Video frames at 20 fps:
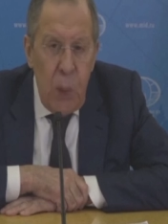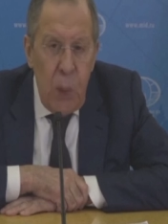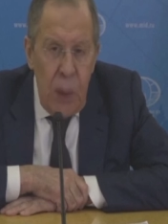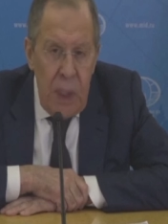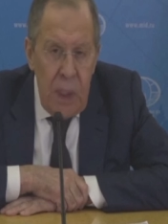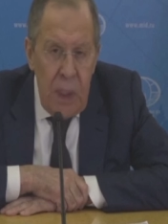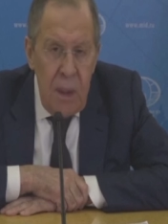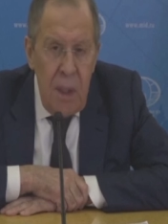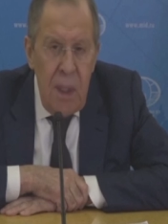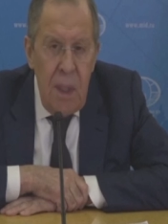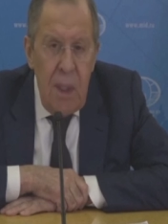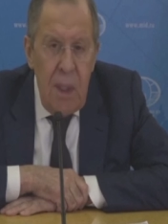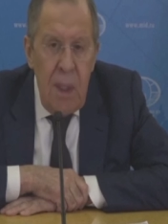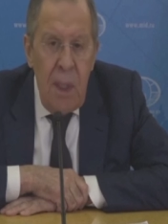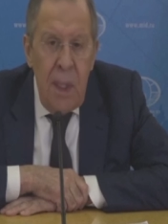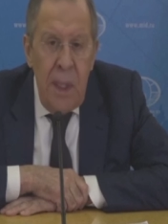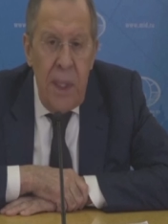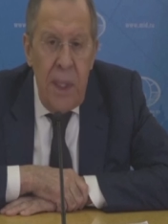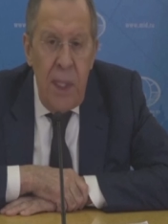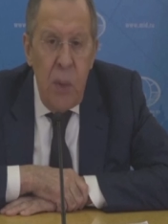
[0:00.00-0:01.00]
and we
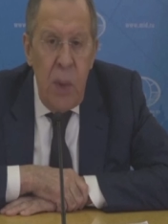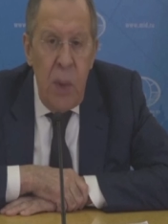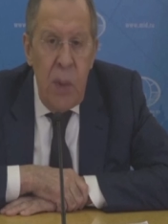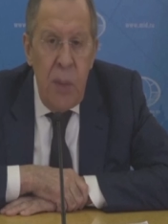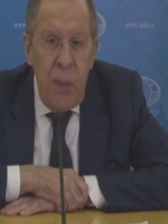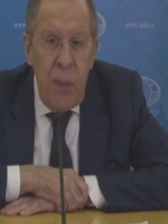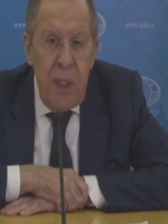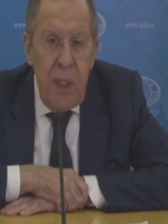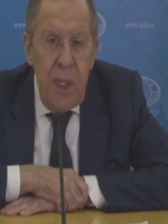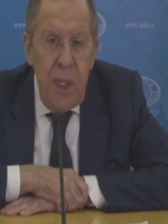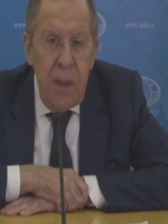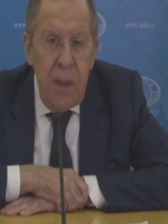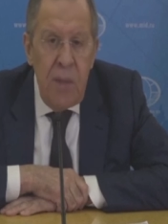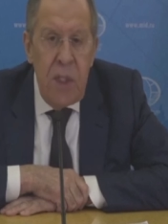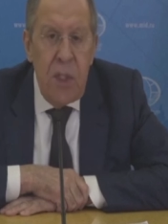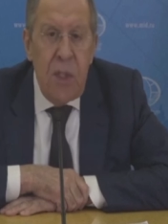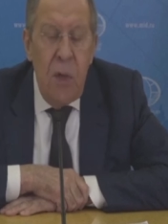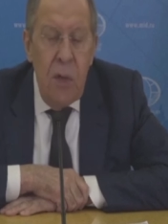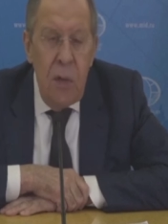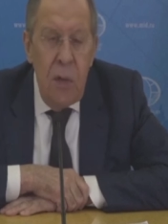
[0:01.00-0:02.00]
became stronger
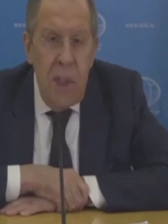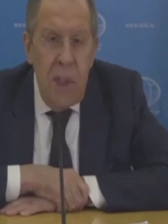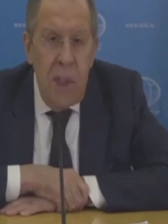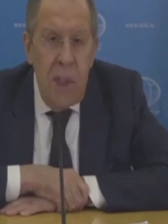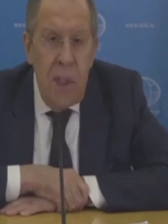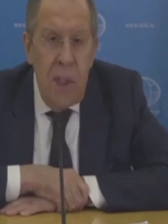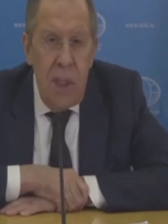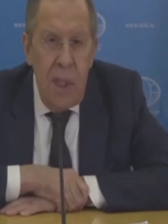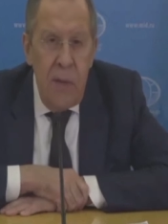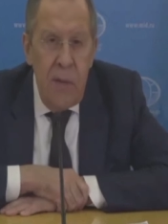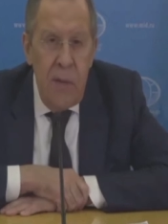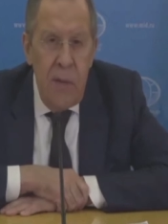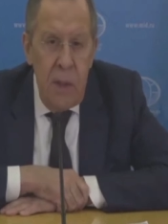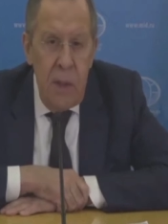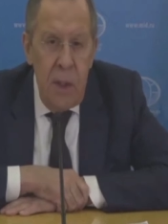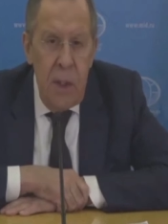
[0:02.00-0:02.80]
after that war.